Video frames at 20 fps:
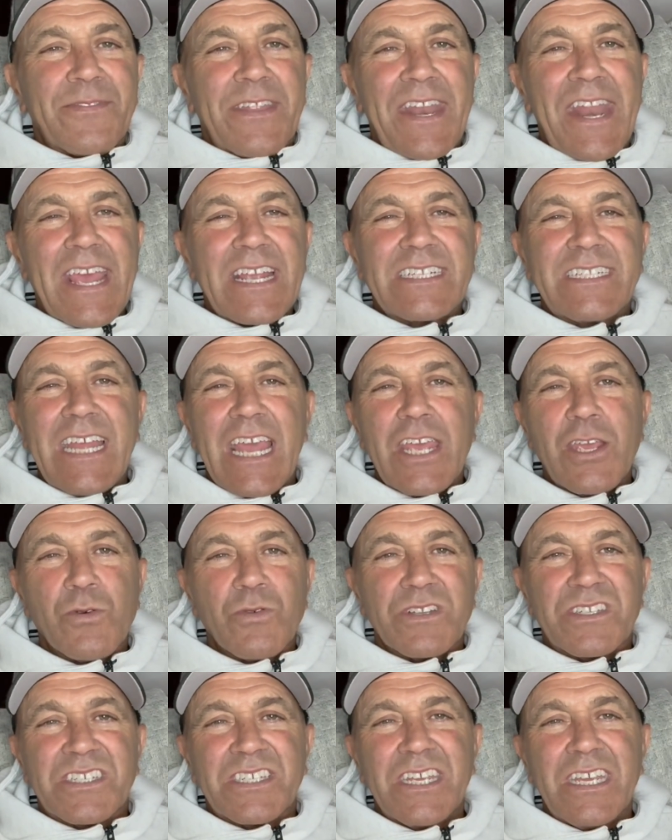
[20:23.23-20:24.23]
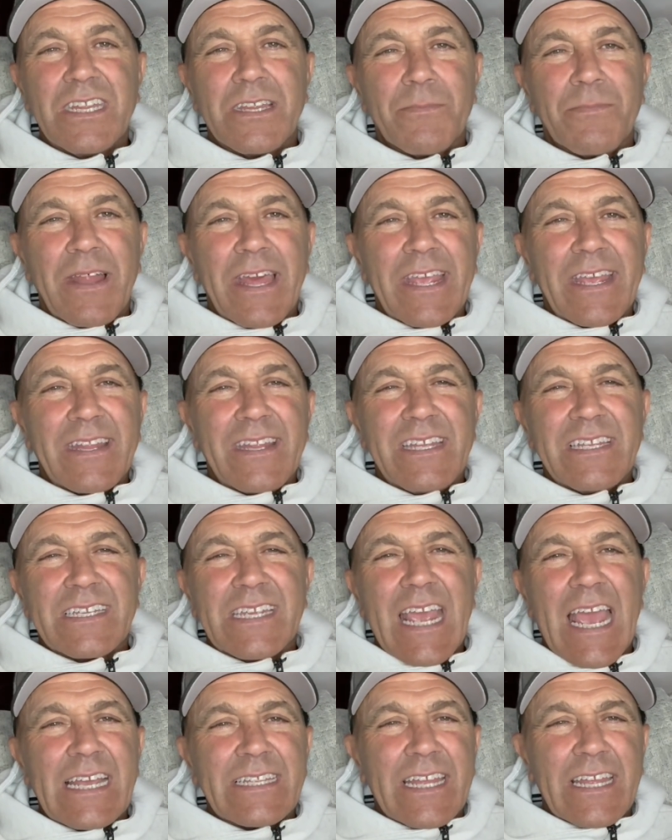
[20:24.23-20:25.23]
The next day you would see them, and these
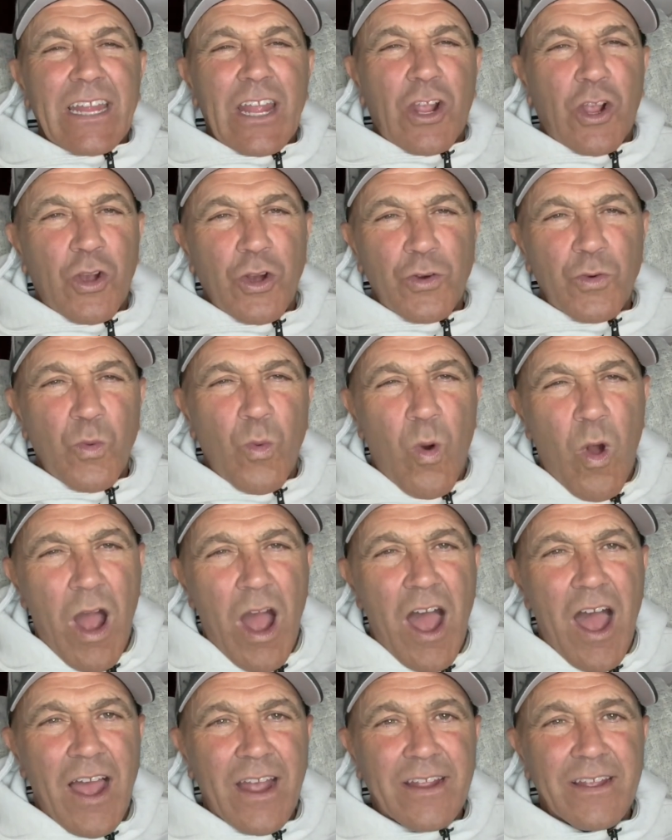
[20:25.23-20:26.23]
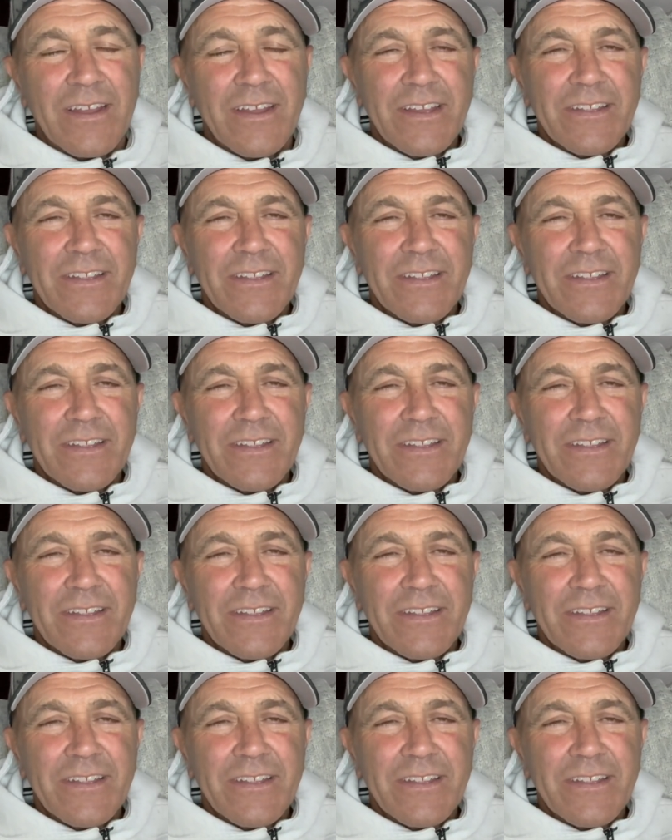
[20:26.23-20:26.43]
guys, they couldn't walk.